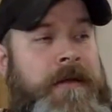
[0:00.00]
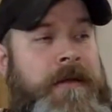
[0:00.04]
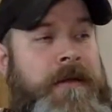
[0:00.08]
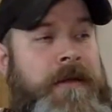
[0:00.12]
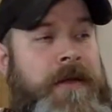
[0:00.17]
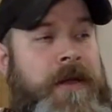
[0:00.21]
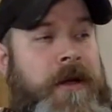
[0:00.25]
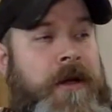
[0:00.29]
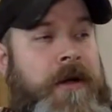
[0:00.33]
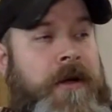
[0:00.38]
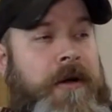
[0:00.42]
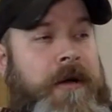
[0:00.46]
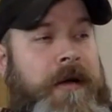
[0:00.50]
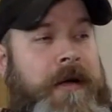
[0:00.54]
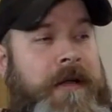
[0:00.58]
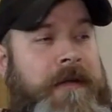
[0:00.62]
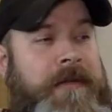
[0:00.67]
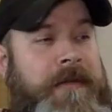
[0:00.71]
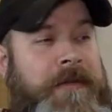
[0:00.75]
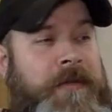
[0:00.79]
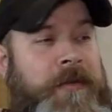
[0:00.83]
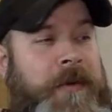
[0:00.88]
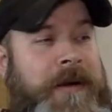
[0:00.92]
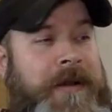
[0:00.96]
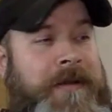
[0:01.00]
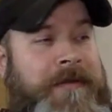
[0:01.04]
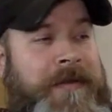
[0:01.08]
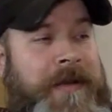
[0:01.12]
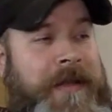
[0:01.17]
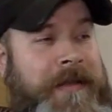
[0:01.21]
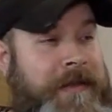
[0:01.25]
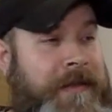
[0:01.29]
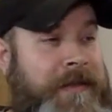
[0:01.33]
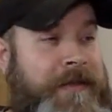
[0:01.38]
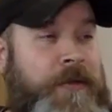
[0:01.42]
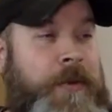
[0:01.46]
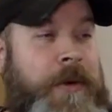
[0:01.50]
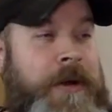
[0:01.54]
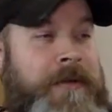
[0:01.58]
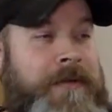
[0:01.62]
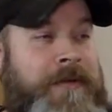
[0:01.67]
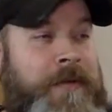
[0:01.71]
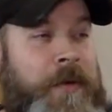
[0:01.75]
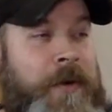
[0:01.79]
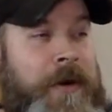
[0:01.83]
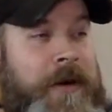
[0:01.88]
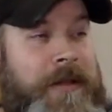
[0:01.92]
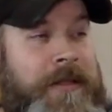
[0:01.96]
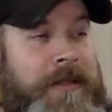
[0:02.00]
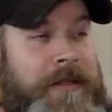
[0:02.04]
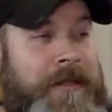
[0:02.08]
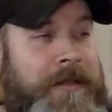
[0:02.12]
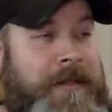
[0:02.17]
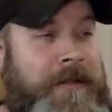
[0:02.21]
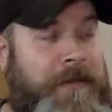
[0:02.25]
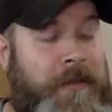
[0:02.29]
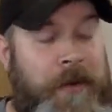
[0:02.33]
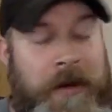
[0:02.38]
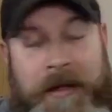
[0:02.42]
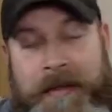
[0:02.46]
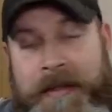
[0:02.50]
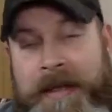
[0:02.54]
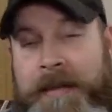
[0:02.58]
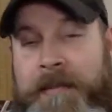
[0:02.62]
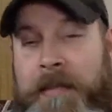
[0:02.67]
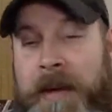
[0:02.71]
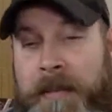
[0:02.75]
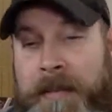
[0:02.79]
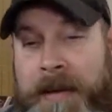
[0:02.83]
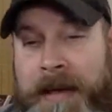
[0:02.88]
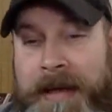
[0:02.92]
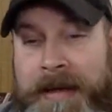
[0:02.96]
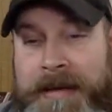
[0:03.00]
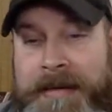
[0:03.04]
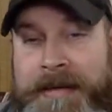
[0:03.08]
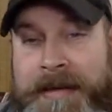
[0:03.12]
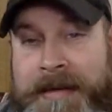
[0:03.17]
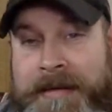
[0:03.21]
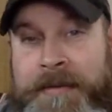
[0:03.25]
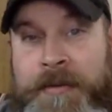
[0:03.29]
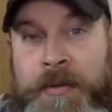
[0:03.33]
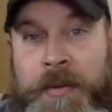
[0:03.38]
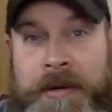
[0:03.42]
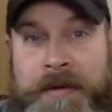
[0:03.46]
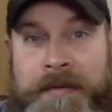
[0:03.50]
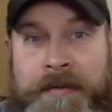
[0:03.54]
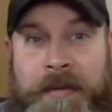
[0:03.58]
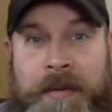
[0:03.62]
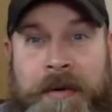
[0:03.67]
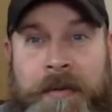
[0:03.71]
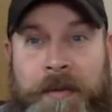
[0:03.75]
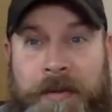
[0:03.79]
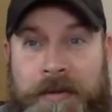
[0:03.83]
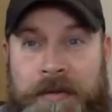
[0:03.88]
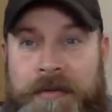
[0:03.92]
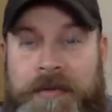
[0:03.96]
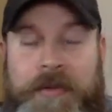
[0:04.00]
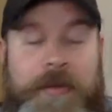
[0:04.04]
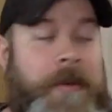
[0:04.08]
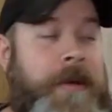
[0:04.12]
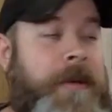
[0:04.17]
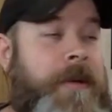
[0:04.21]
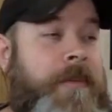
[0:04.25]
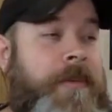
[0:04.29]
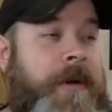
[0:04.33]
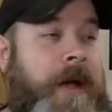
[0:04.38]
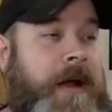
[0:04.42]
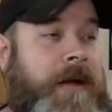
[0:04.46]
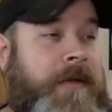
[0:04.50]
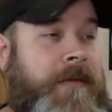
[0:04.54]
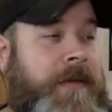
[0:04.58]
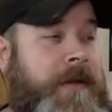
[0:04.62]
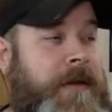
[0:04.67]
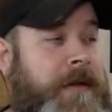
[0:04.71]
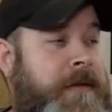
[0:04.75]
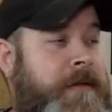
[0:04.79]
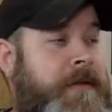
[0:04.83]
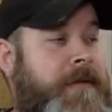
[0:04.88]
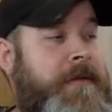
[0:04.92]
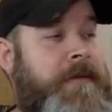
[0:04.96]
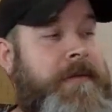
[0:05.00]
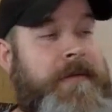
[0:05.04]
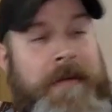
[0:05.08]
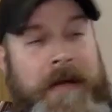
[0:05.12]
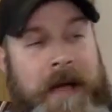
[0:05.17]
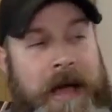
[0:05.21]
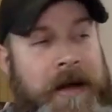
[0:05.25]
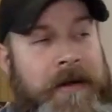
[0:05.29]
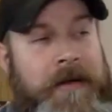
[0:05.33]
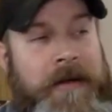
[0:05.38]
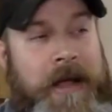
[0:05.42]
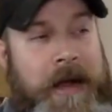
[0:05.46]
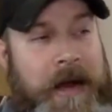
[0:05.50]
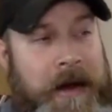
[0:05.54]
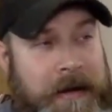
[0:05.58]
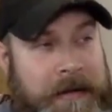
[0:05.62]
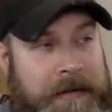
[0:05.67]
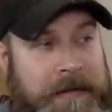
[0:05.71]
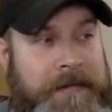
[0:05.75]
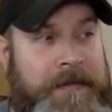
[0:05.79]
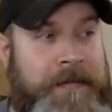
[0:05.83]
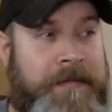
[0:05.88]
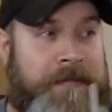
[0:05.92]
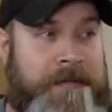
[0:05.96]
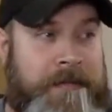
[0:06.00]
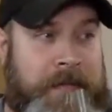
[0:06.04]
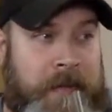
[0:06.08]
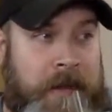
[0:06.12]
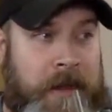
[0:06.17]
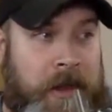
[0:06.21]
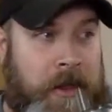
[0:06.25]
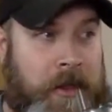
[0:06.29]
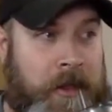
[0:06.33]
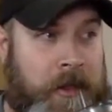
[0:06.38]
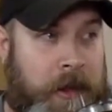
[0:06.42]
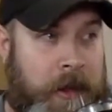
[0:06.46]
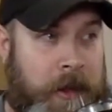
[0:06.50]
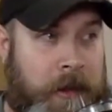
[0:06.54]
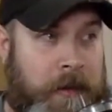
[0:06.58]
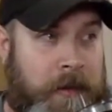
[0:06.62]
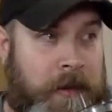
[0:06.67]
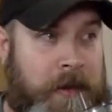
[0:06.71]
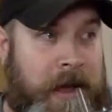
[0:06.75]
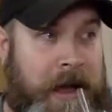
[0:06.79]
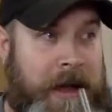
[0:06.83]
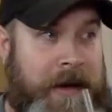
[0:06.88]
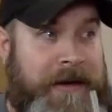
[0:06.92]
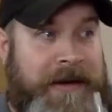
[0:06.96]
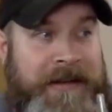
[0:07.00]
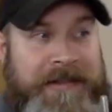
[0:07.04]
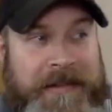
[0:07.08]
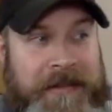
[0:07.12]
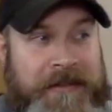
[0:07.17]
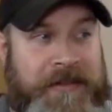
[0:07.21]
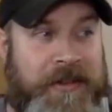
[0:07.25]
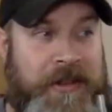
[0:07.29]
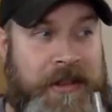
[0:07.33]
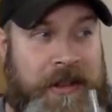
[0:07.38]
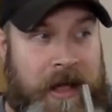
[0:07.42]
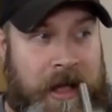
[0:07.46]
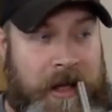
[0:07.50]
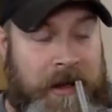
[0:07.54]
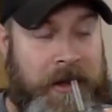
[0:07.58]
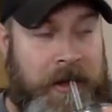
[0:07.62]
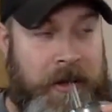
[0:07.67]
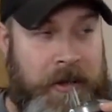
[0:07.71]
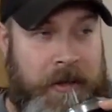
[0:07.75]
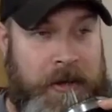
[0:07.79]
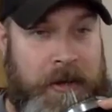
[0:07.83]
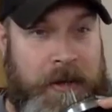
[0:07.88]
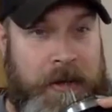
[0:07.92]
No, it's the 20th. Is it the 24th? Well, then my bad. It's 24th. Well, you still better be practicing. I don't care. Erica says good luck.